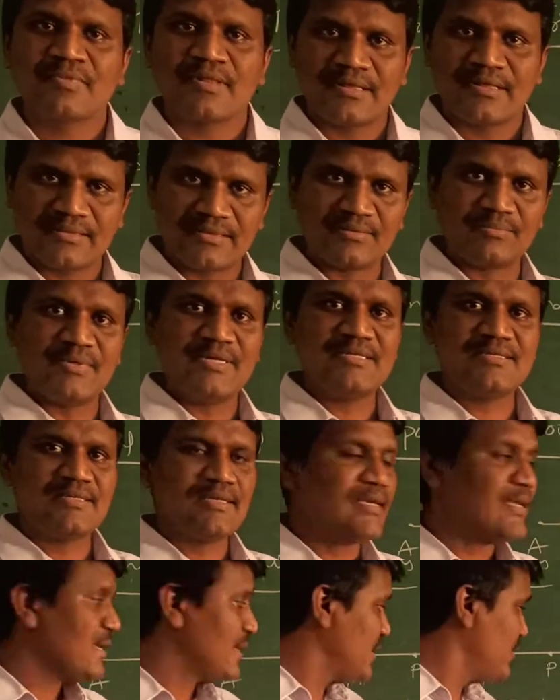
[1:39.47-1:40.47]
That means
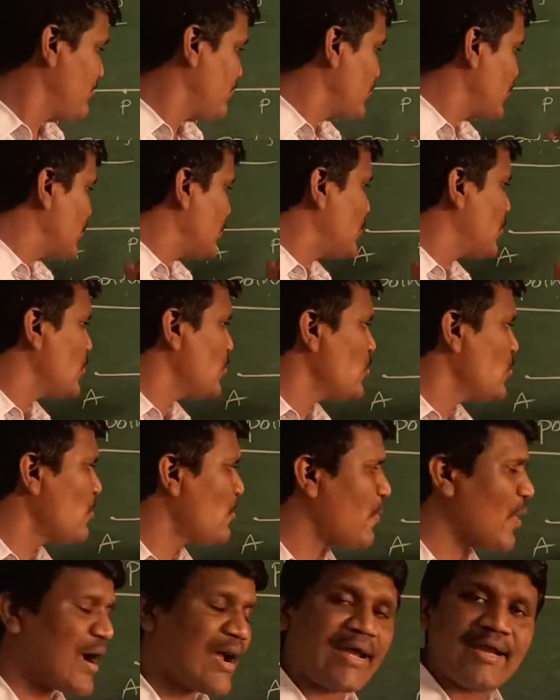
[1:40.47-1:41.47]
if
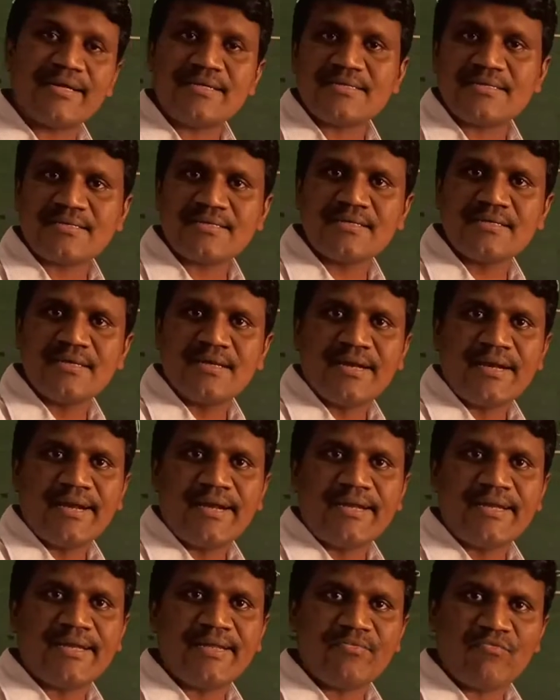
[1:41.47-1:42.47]
2 points
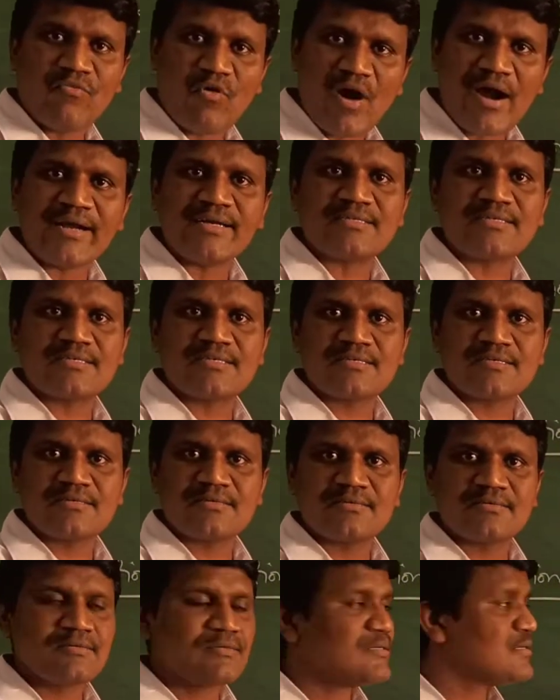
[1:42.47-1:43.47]
divides
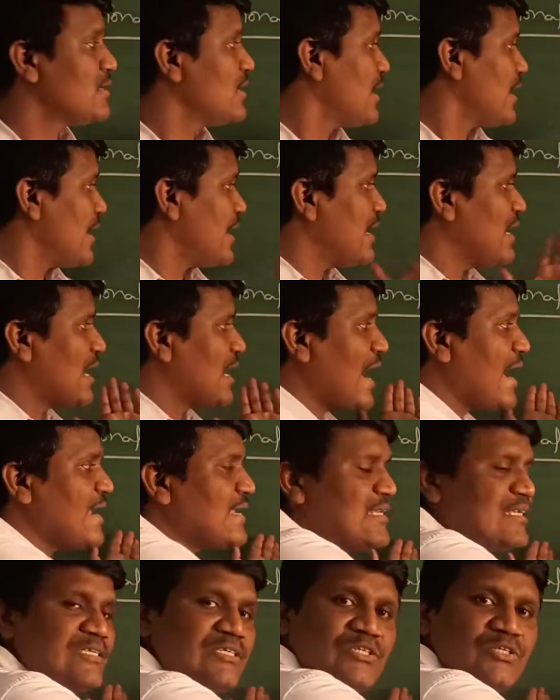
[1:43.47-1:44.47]
a
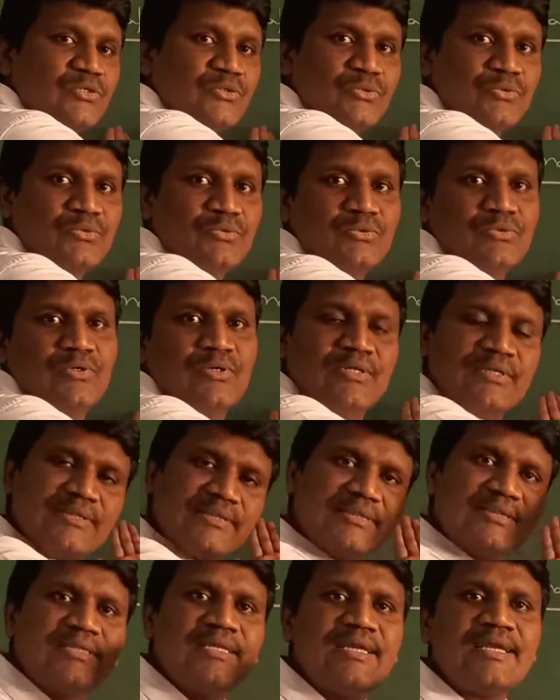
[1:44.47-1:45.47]
line into
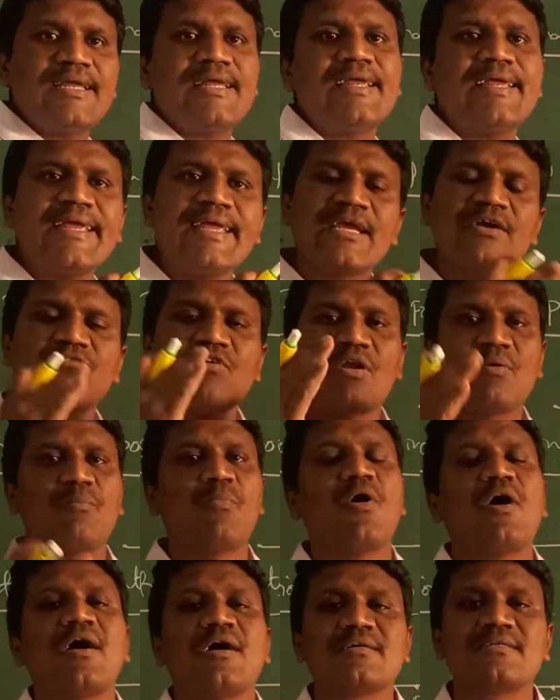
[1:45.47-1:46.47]
3 equal
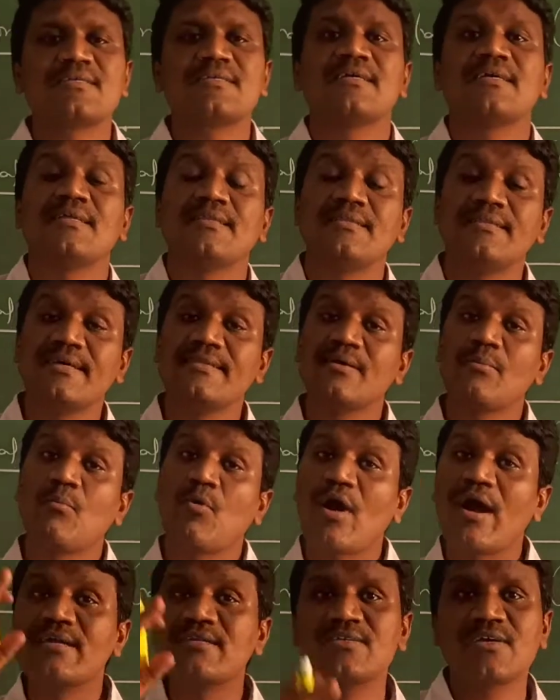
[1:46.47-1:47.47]
parts, then the
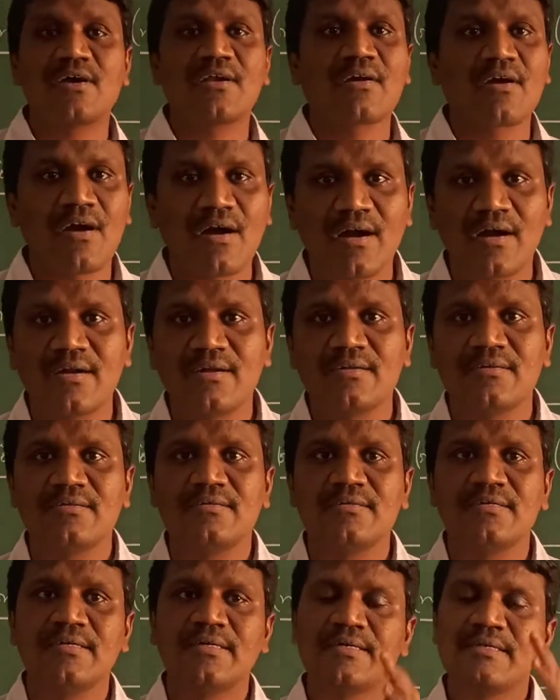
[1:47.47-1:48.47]
points are called
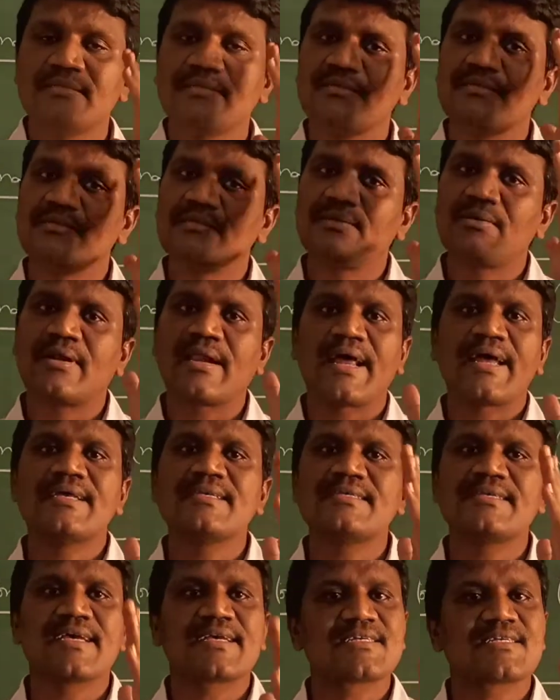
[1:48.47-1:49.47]

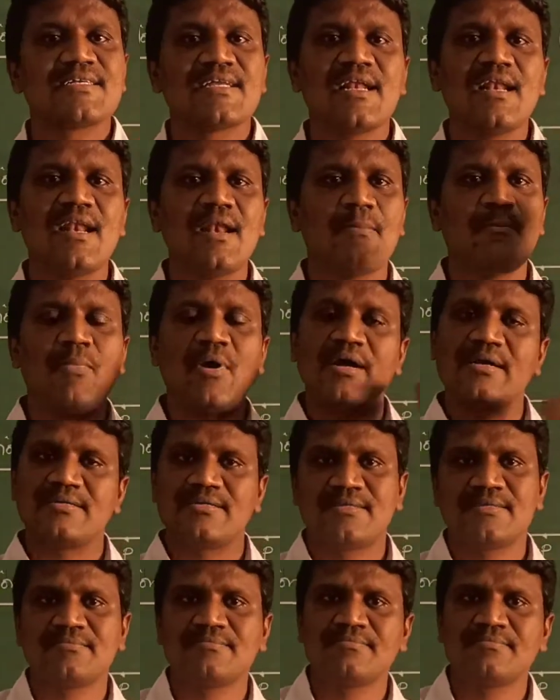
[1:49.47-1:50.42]
trisectional points.